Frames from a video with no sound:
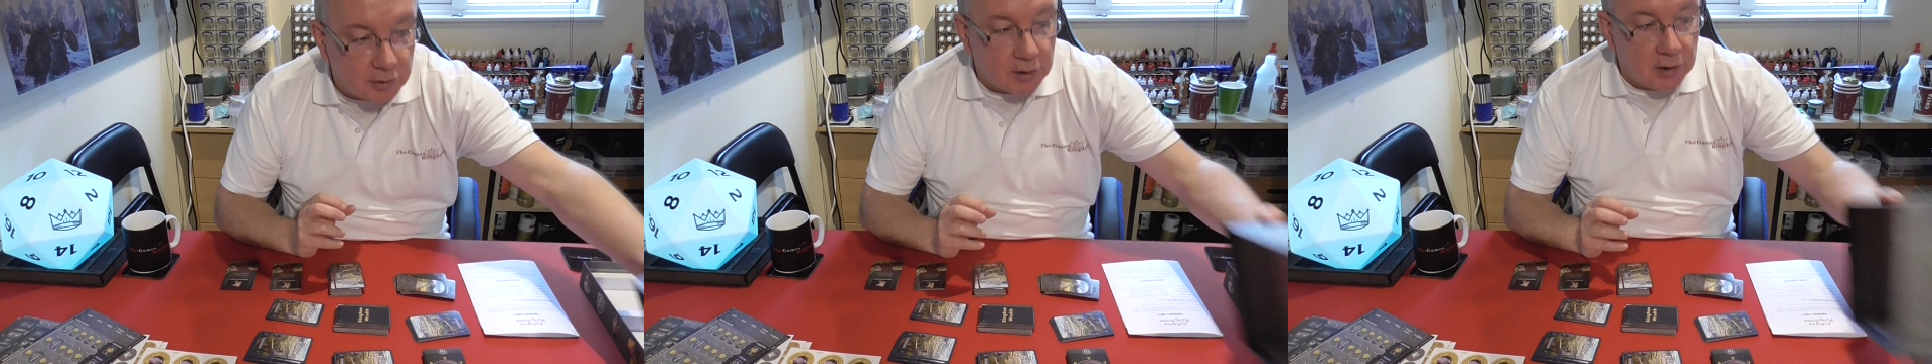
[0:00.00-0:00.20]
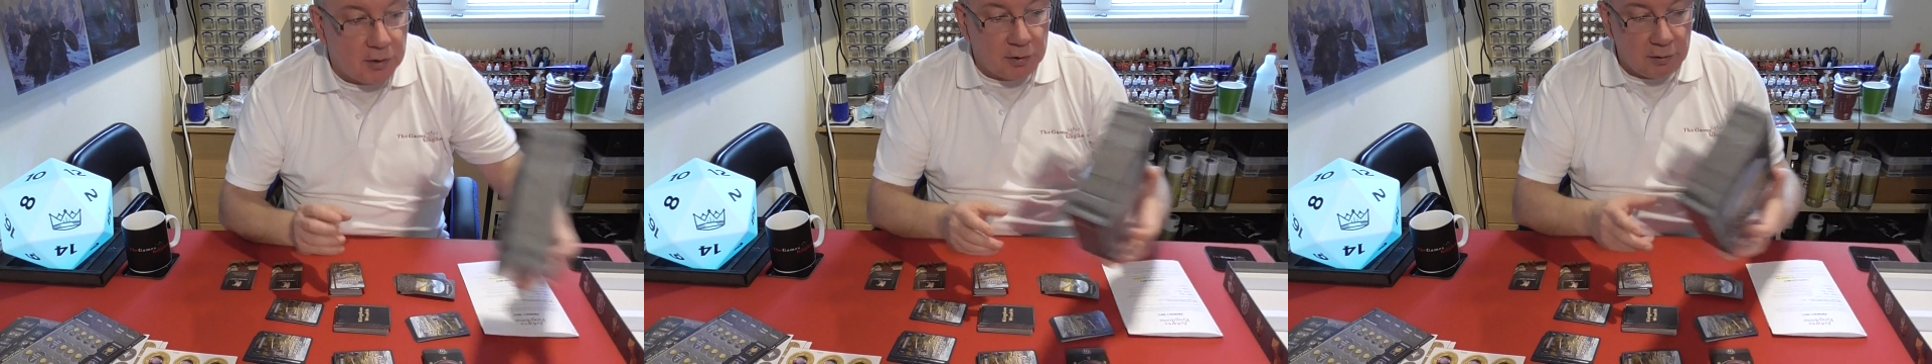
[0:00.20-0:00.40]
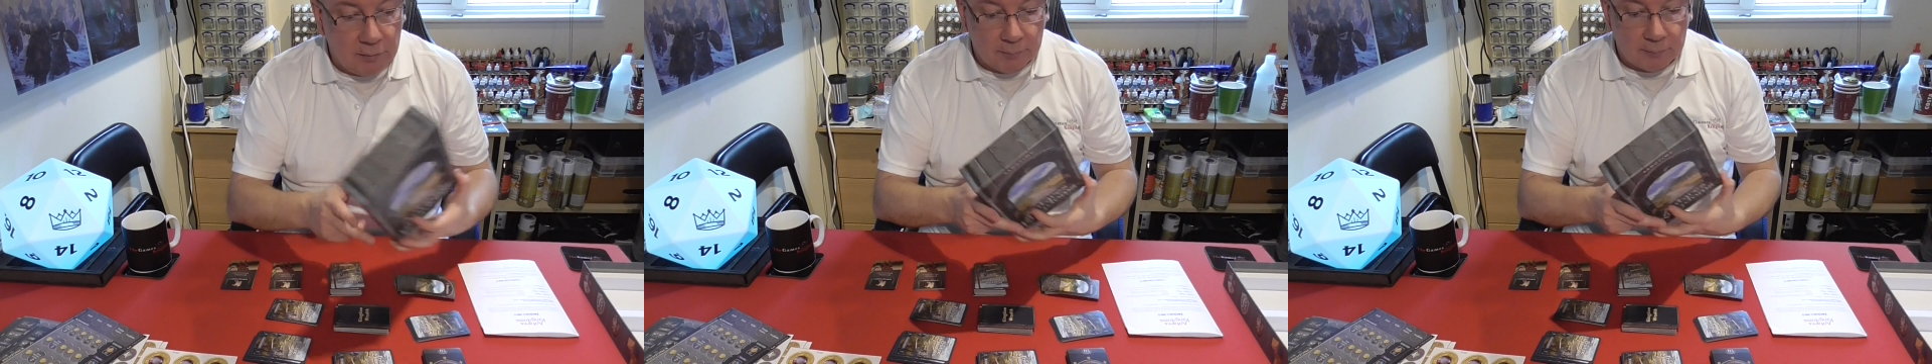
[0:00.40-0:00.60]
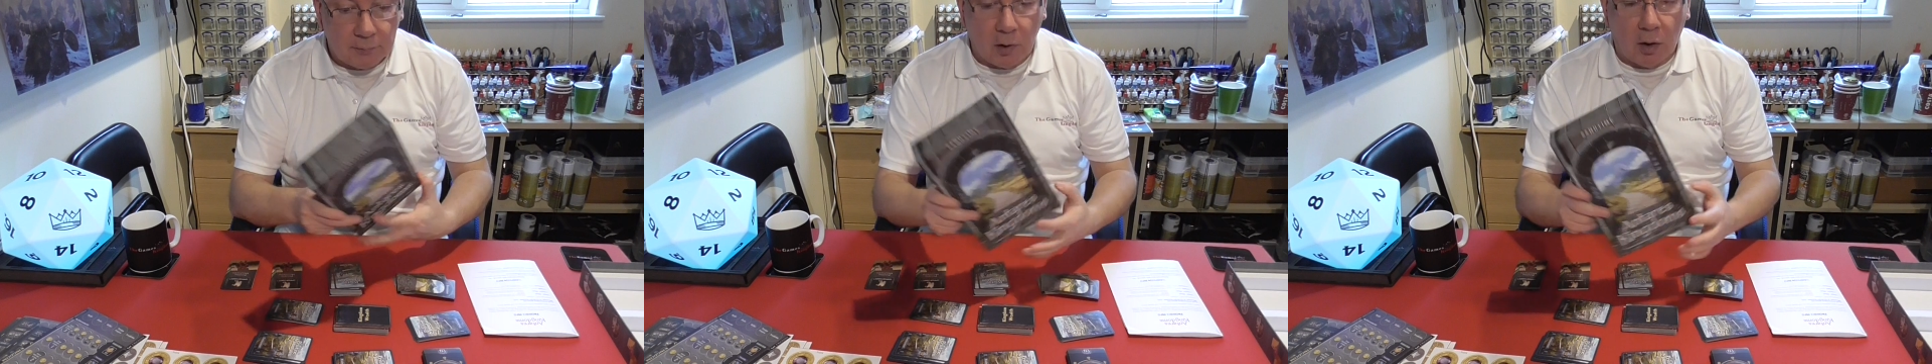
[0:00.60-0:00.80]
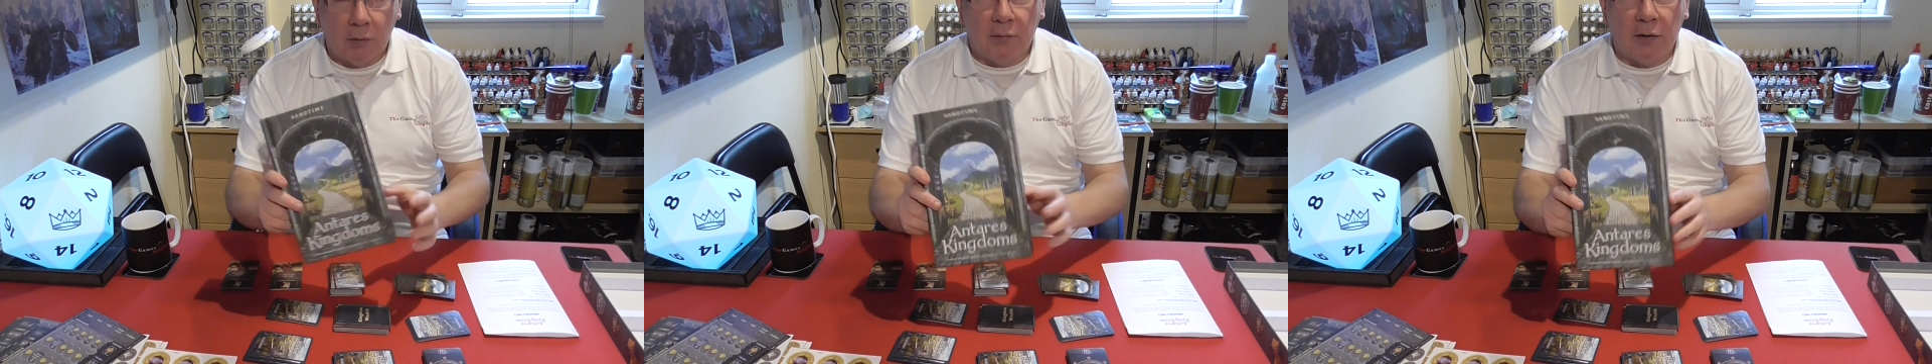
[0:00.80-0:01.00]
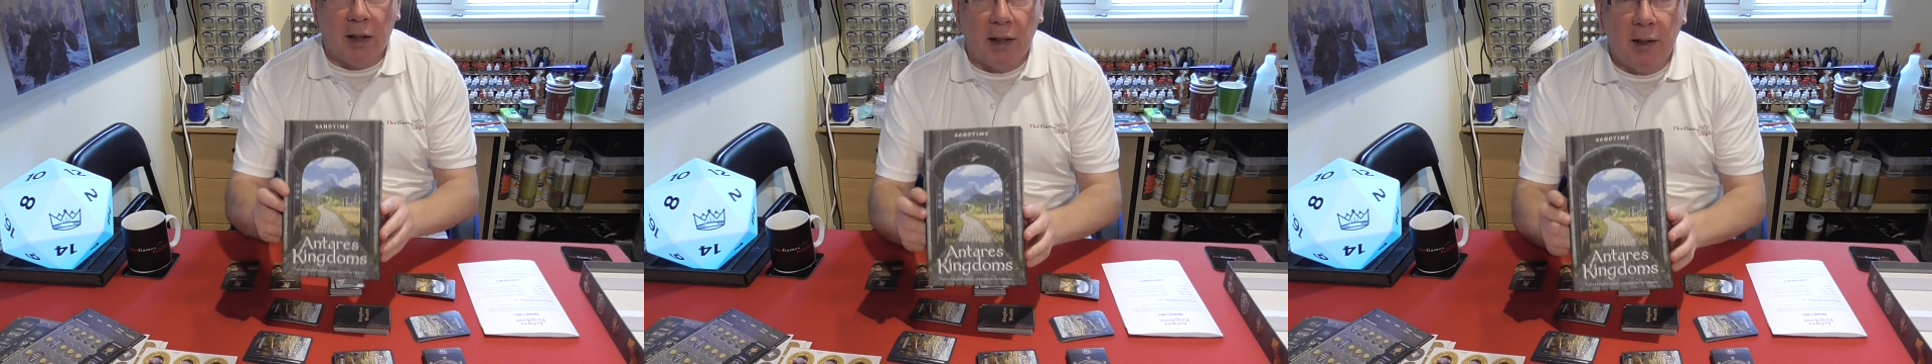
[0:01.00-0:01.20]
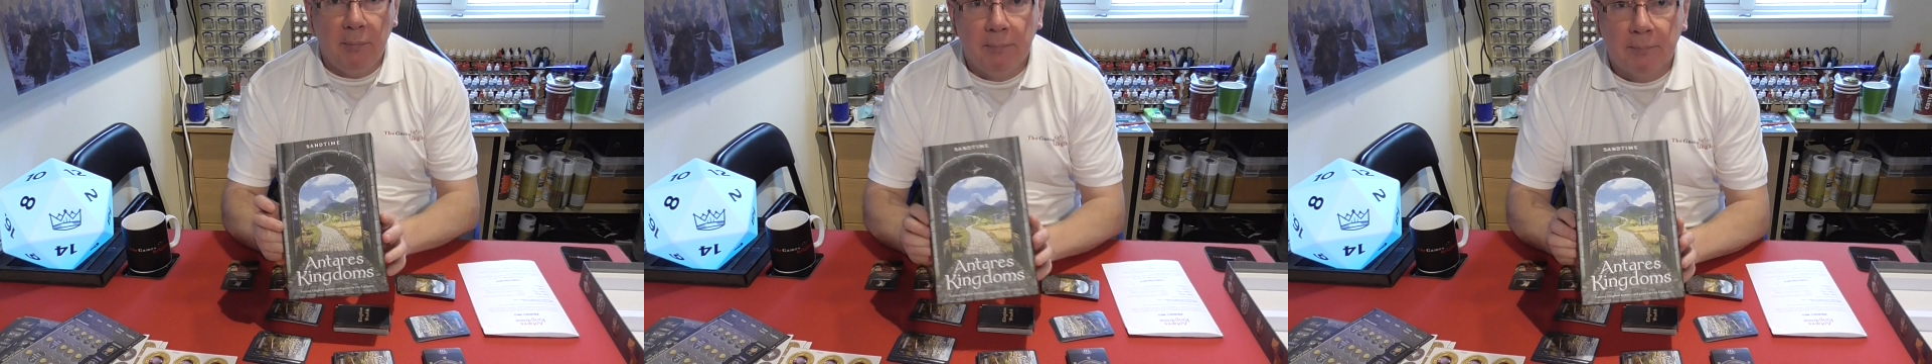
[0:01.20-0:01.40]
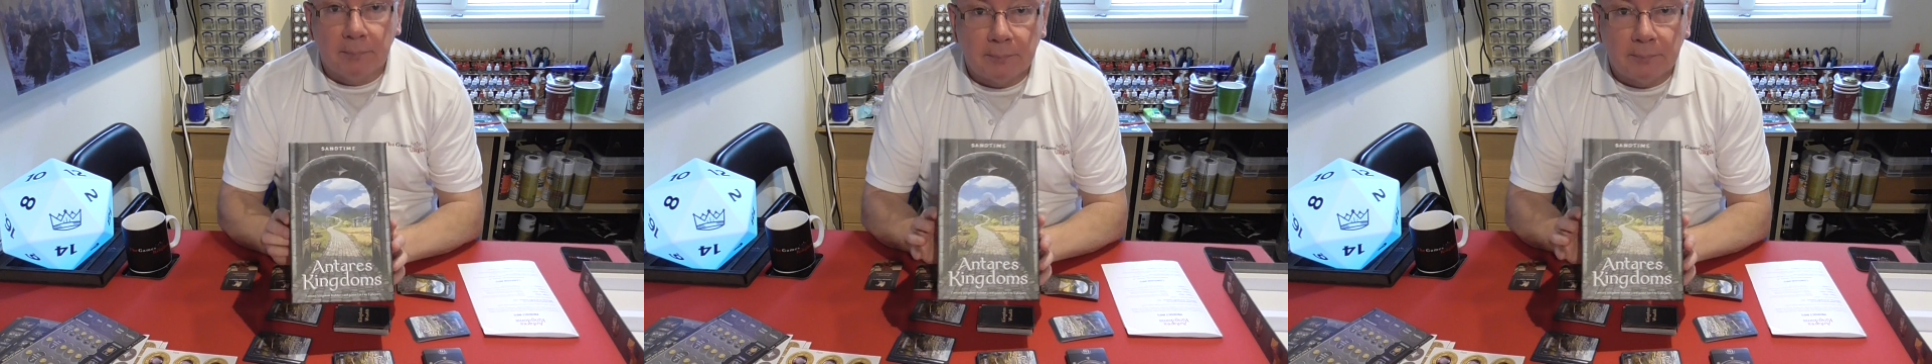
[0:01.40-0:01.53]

edition of the game.